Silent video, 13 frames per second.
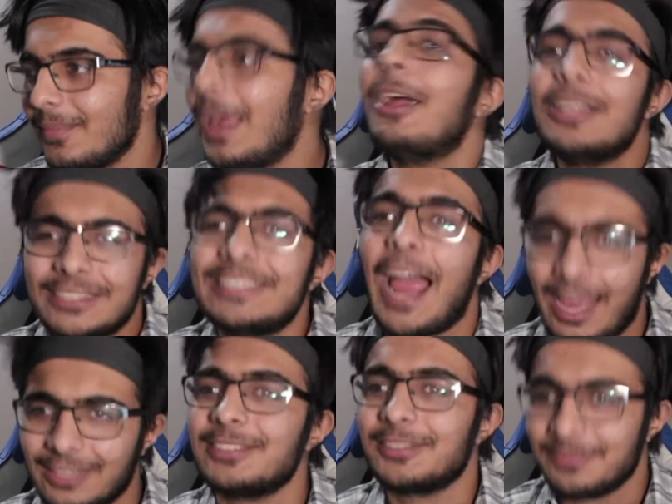Harry
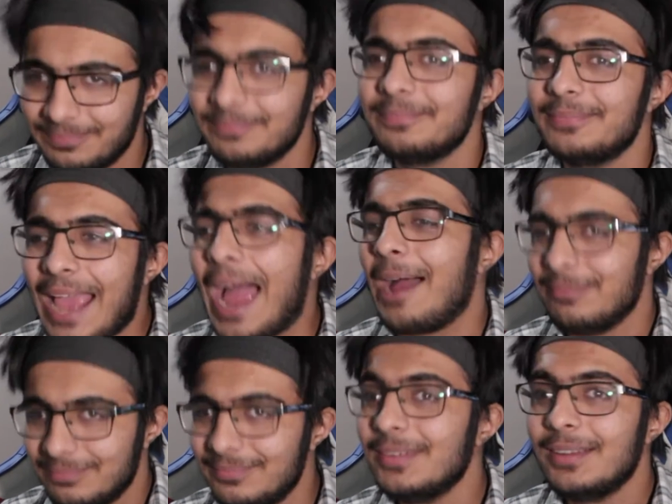Styles. Yeah.
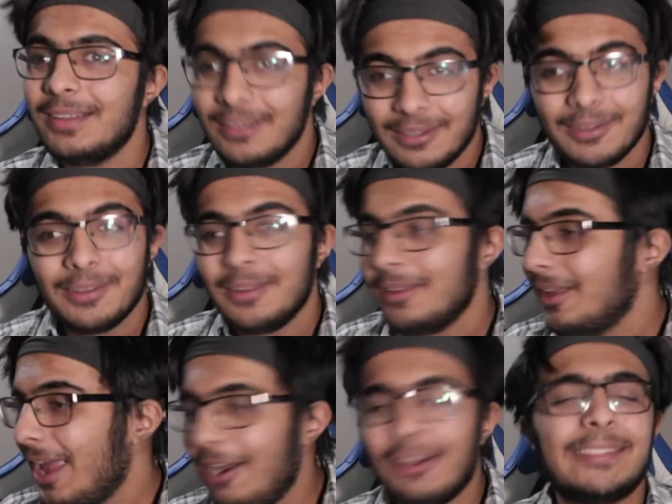
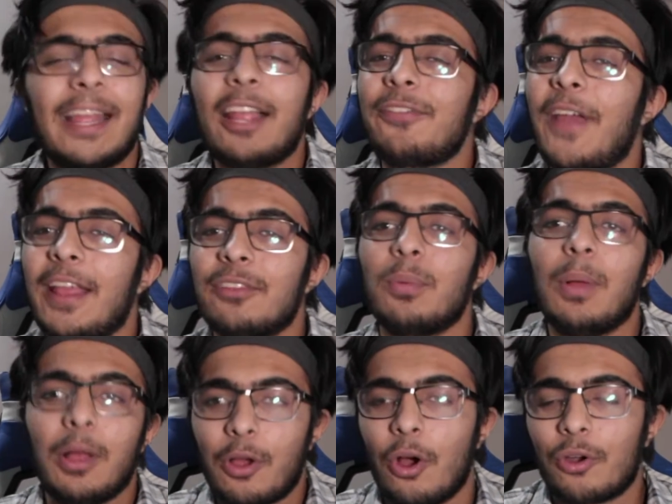Harry Styles fans
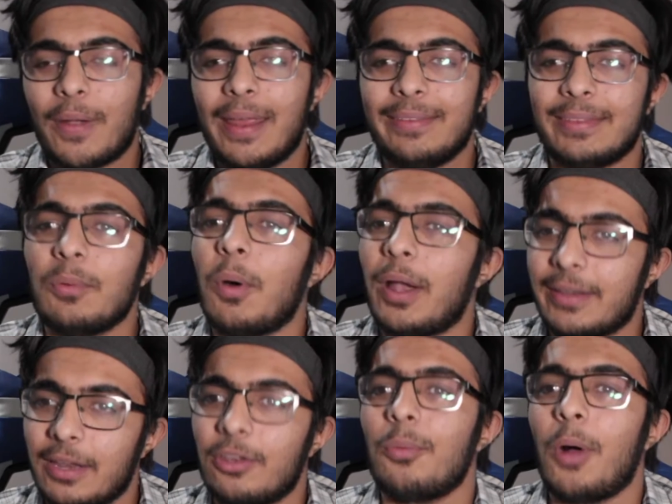will go crazy
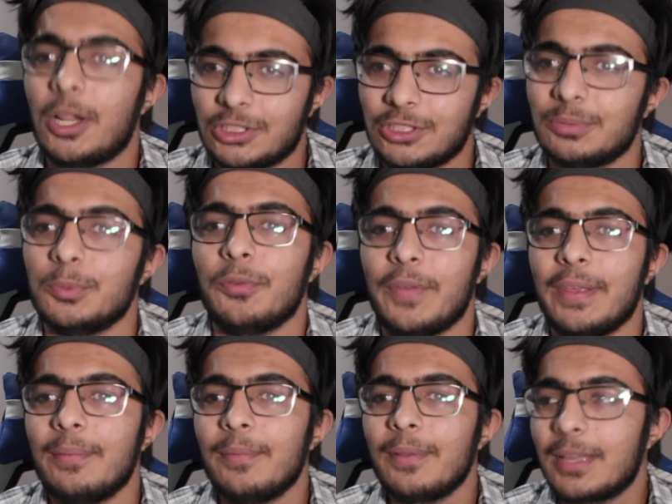wanting to watch this
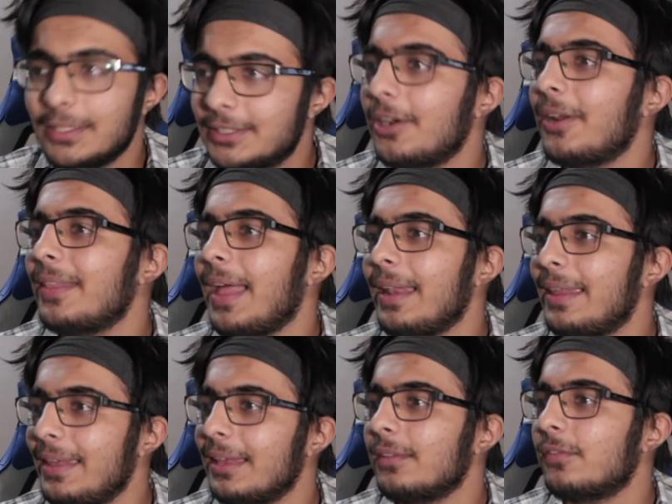movie, considering that
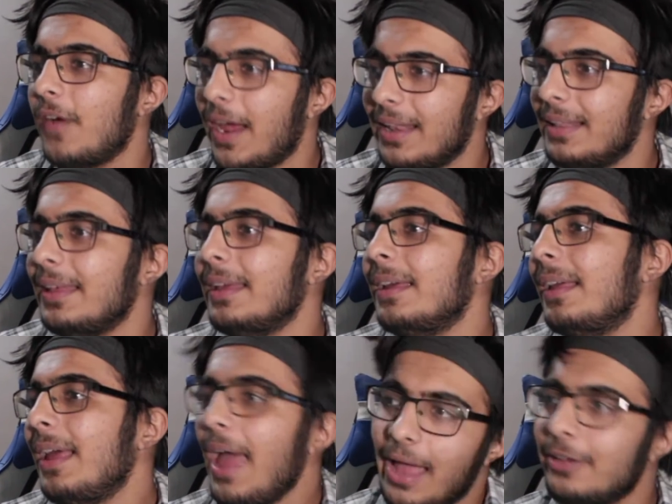he has finally
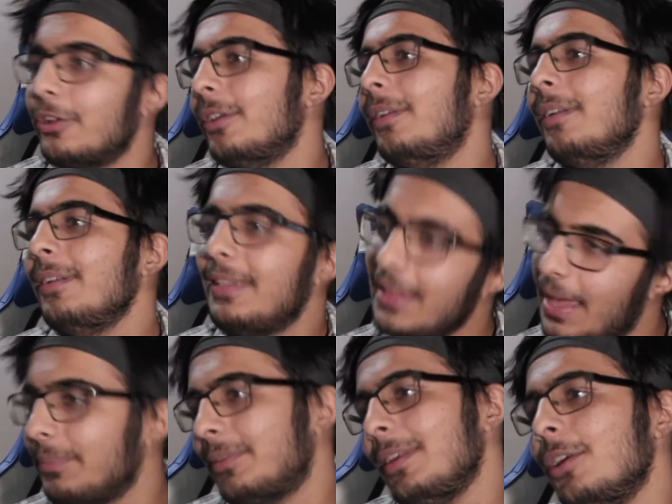entered the
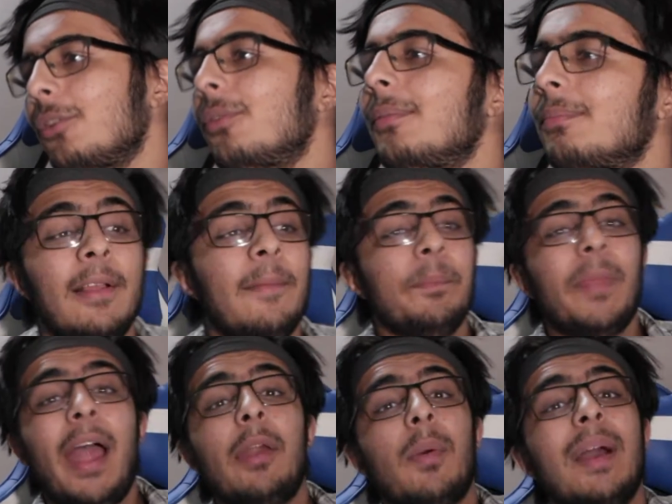MCU.
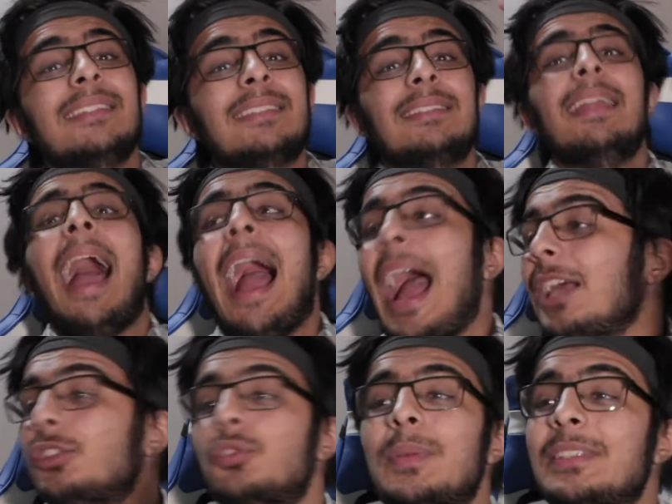Anyways,
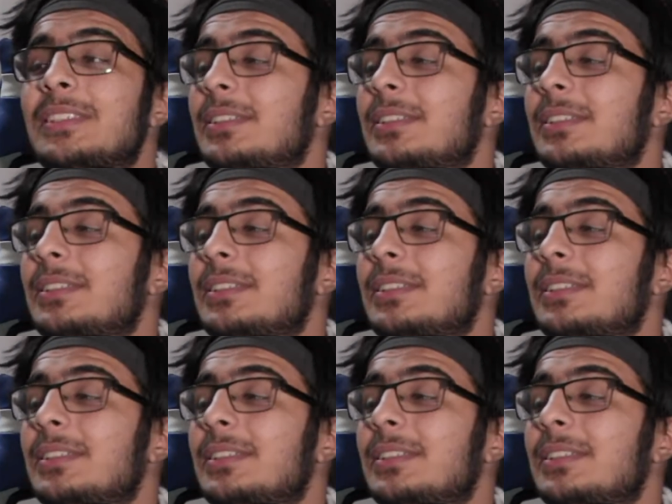as we